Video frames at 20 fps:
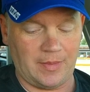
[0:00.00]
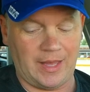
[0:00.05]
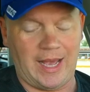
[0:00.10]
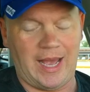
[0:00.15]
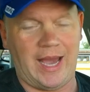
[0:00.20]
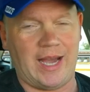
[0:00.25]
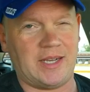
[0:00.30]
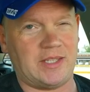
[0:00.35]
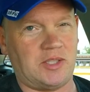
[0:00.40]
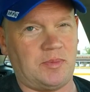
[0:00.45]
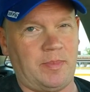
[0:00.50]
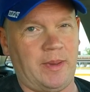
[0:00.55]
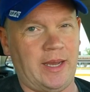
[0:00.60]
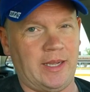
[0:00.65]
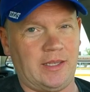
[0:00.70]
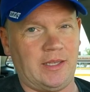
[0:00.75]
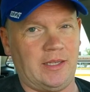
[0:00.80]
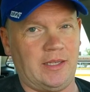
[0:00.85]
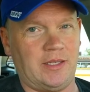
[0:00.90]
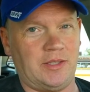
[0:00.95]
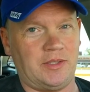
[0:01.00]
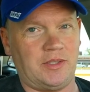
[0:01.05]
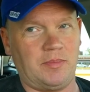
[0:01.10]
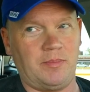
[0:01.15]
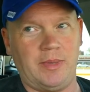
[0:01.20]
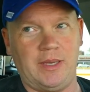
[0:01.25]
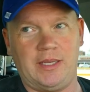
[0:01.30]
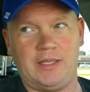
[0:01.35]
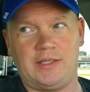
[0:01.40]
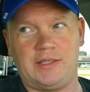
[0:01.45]
I expected this to
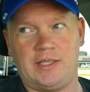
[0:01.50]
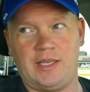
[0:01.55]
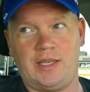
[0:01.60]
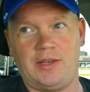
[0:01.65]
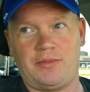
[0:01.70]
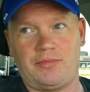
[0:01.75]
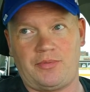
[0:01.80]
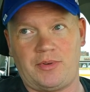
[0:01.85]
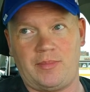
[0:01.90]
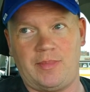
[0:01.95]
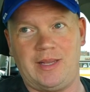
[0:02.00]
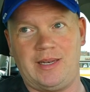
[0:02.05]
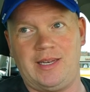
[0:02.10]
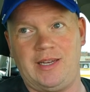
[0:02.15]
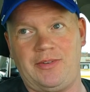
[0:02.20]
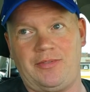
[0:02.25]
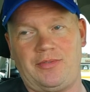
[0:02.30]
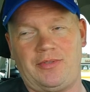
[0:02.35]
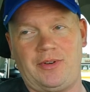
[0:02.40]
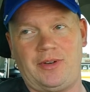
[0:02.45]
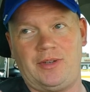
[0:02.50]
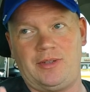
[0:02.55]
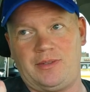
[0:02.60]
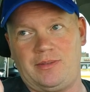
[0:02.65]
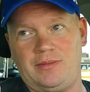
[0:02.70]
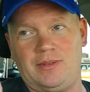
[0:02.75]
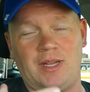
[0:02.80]
be sent from a different,